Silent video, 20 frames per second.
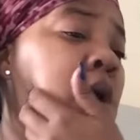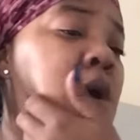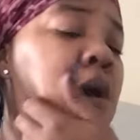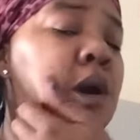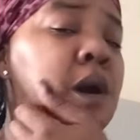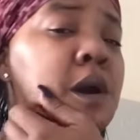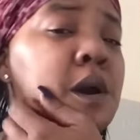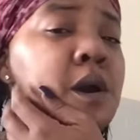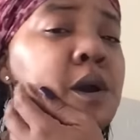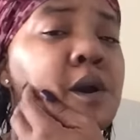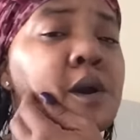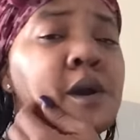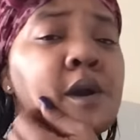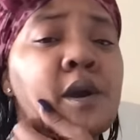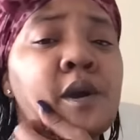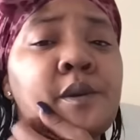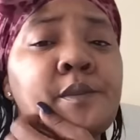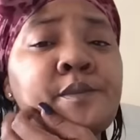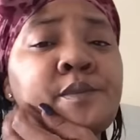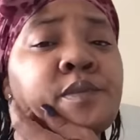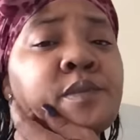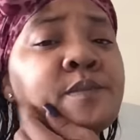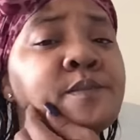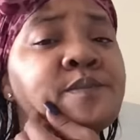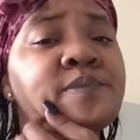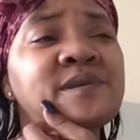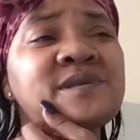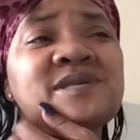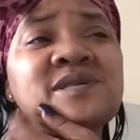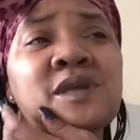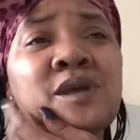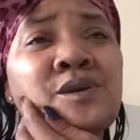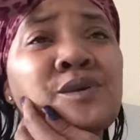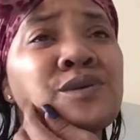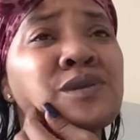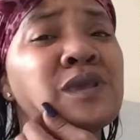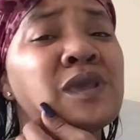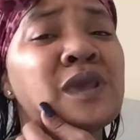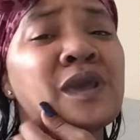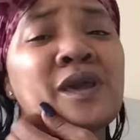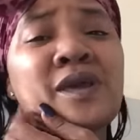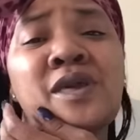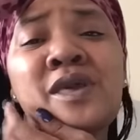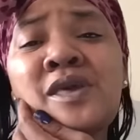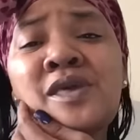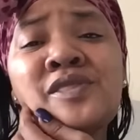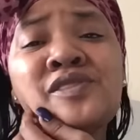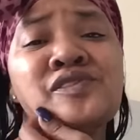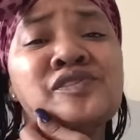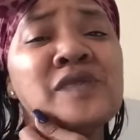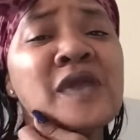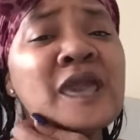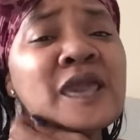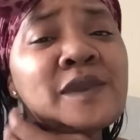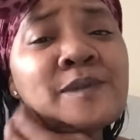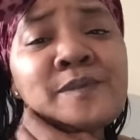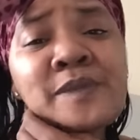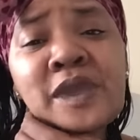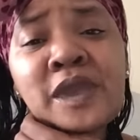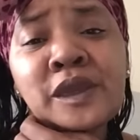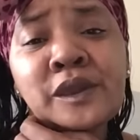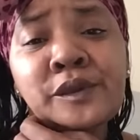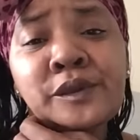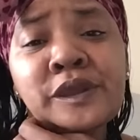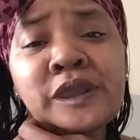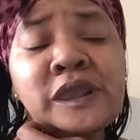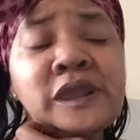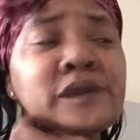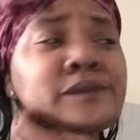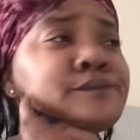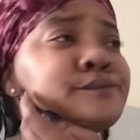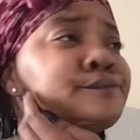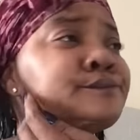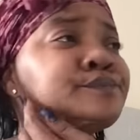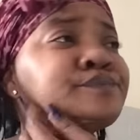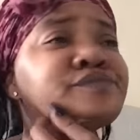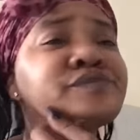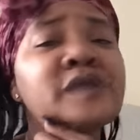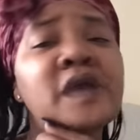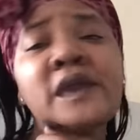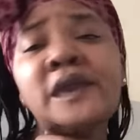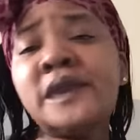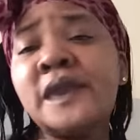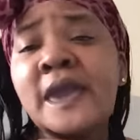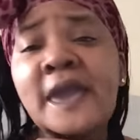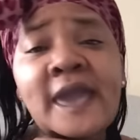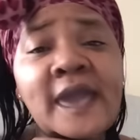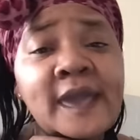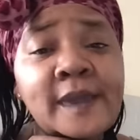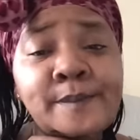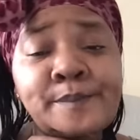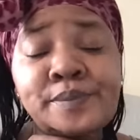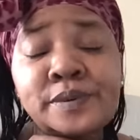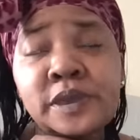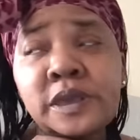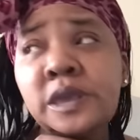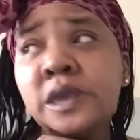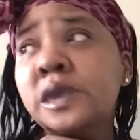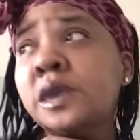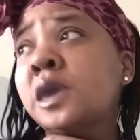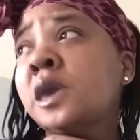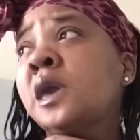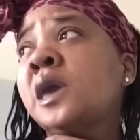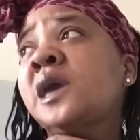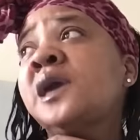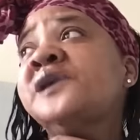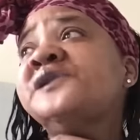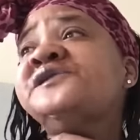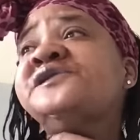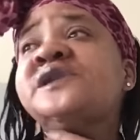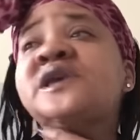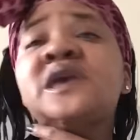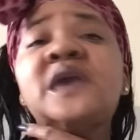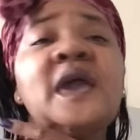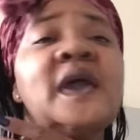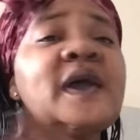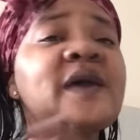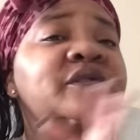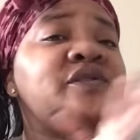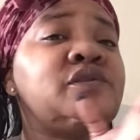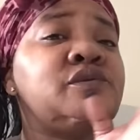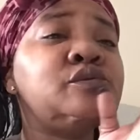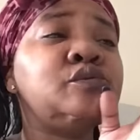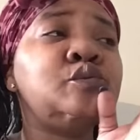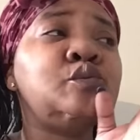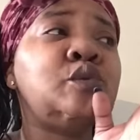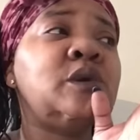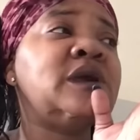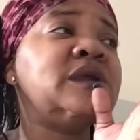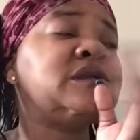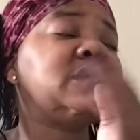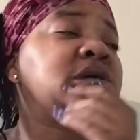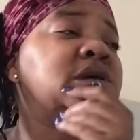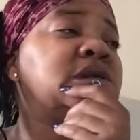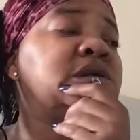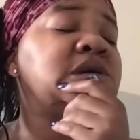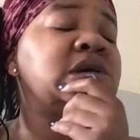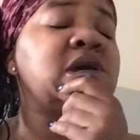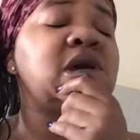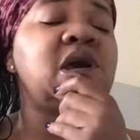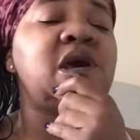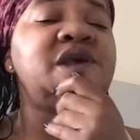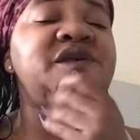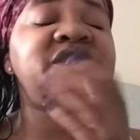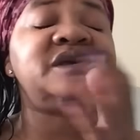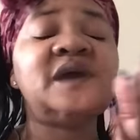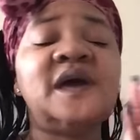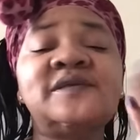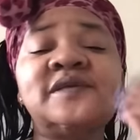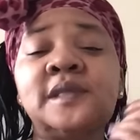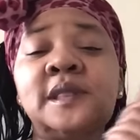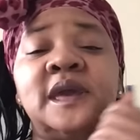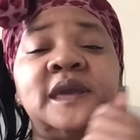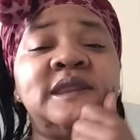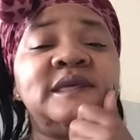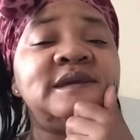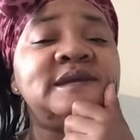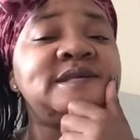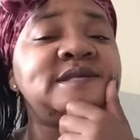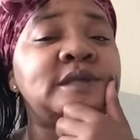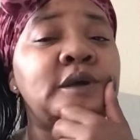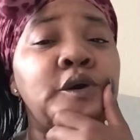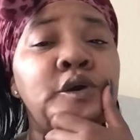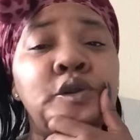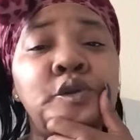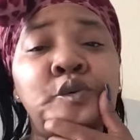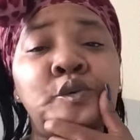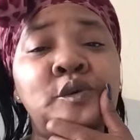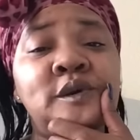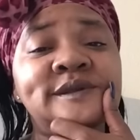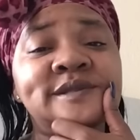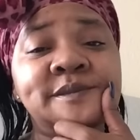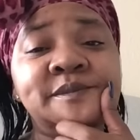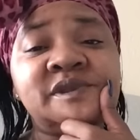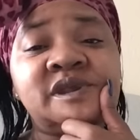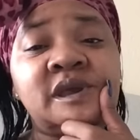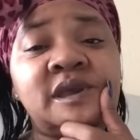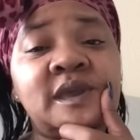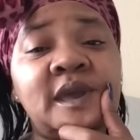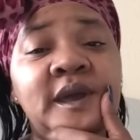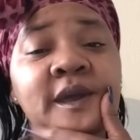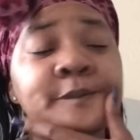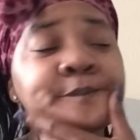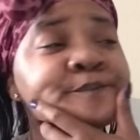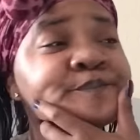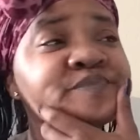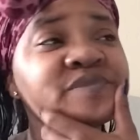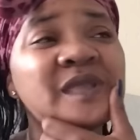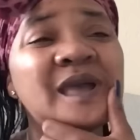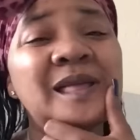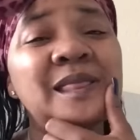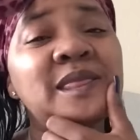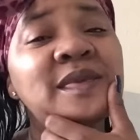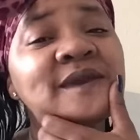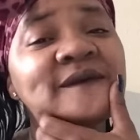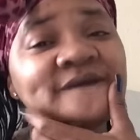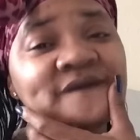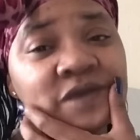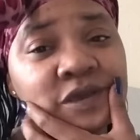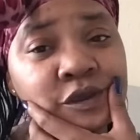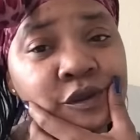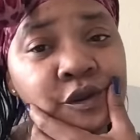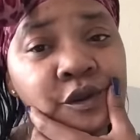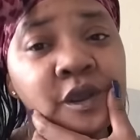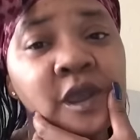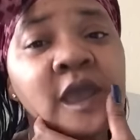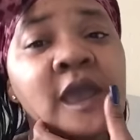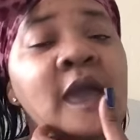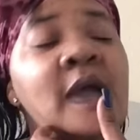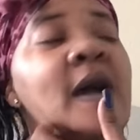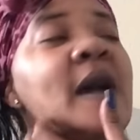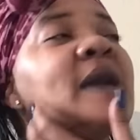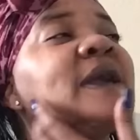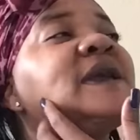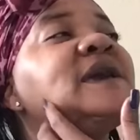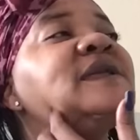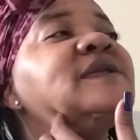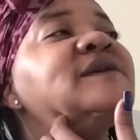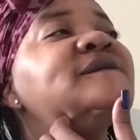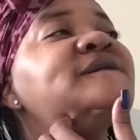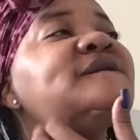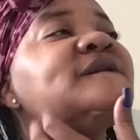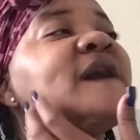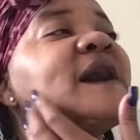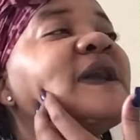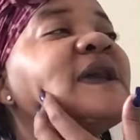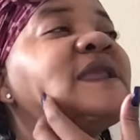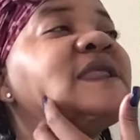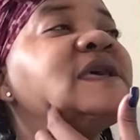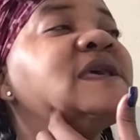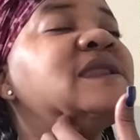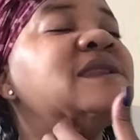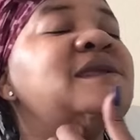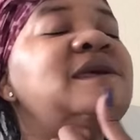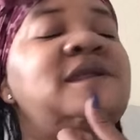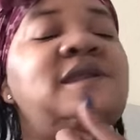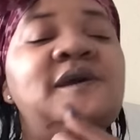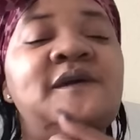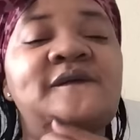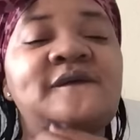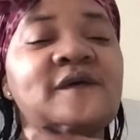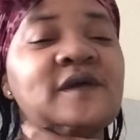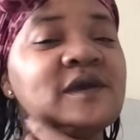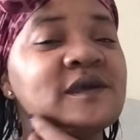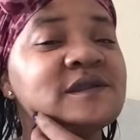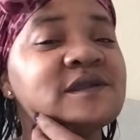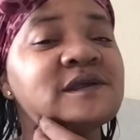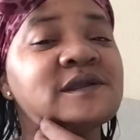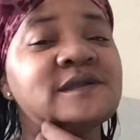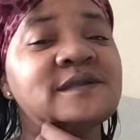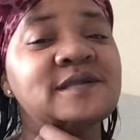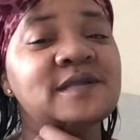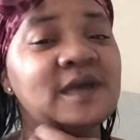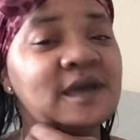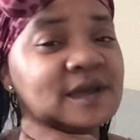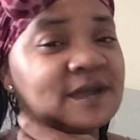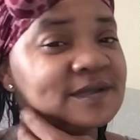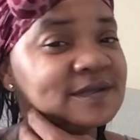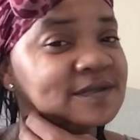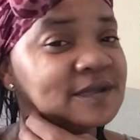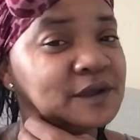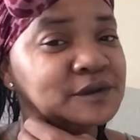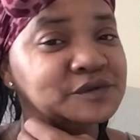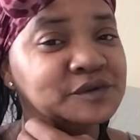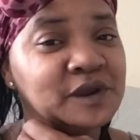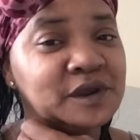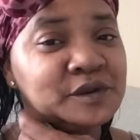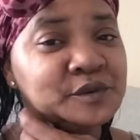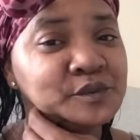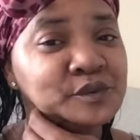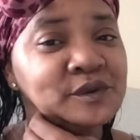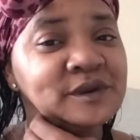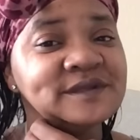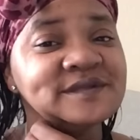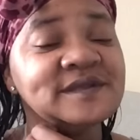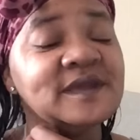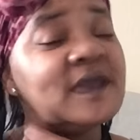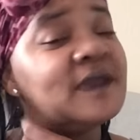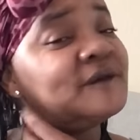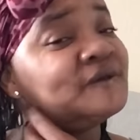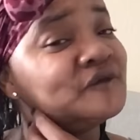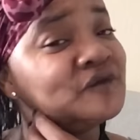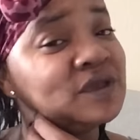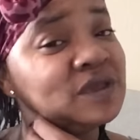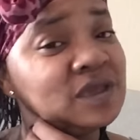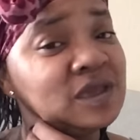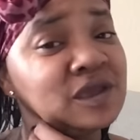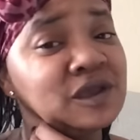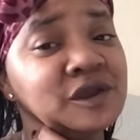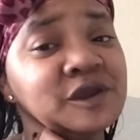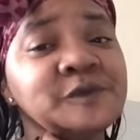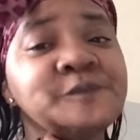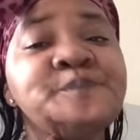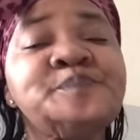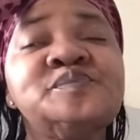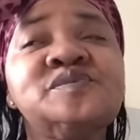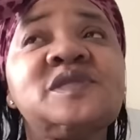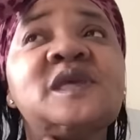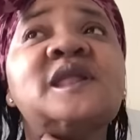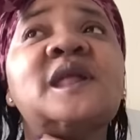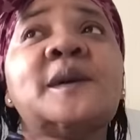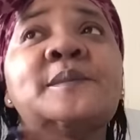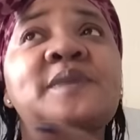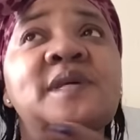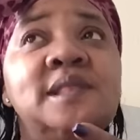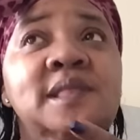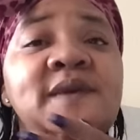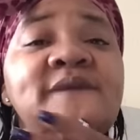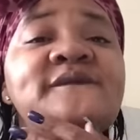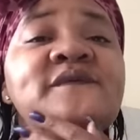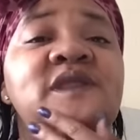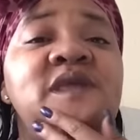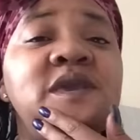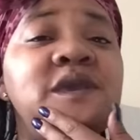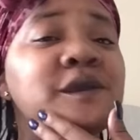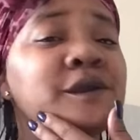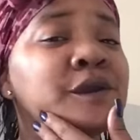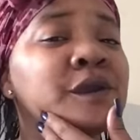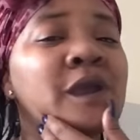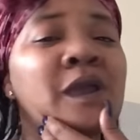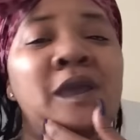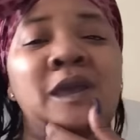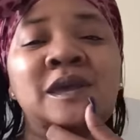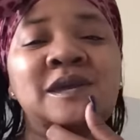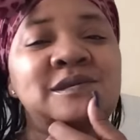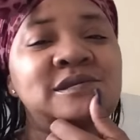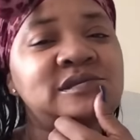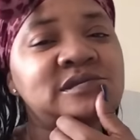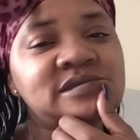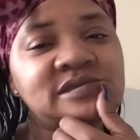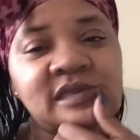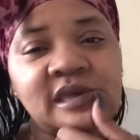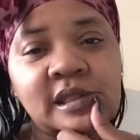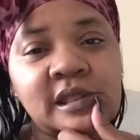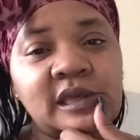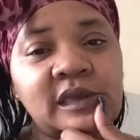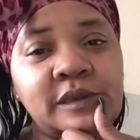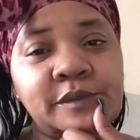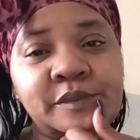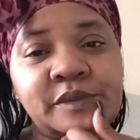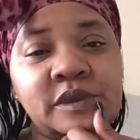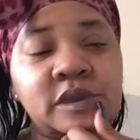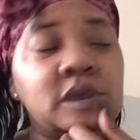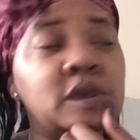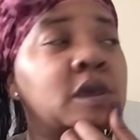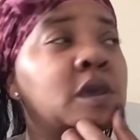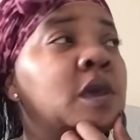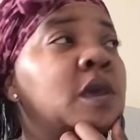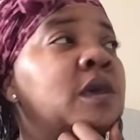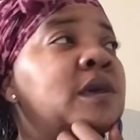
But so, yeah, they married, they happy. She had went to the, she got the Lady of Soul Awards. Let me tell y'all, I live here. I get invited to the Soul Train Awards every year that I've been living here. Still ain't been,